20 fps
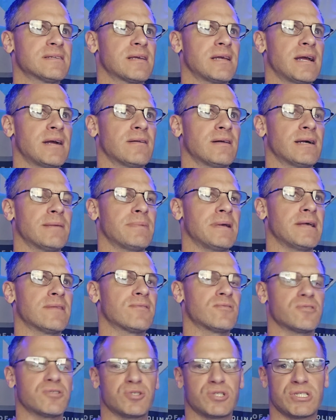Carolina
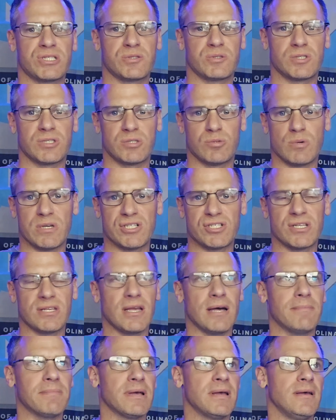Panthers switched it
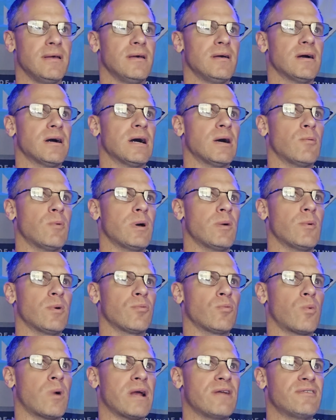up, went with
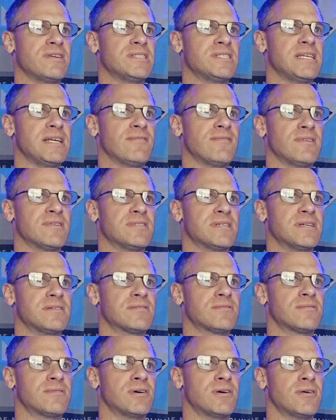wide receiver
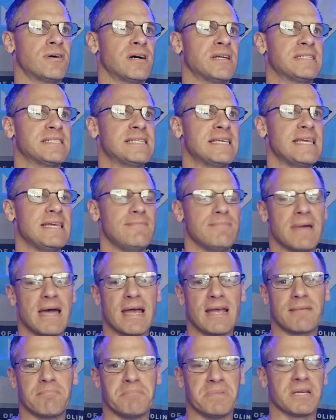Tetaroa T. Mac
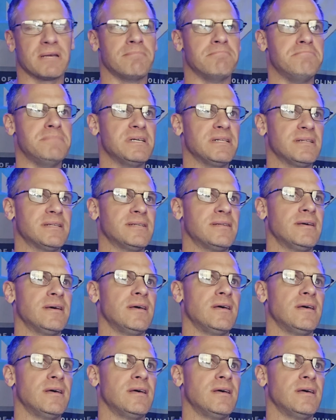McMillan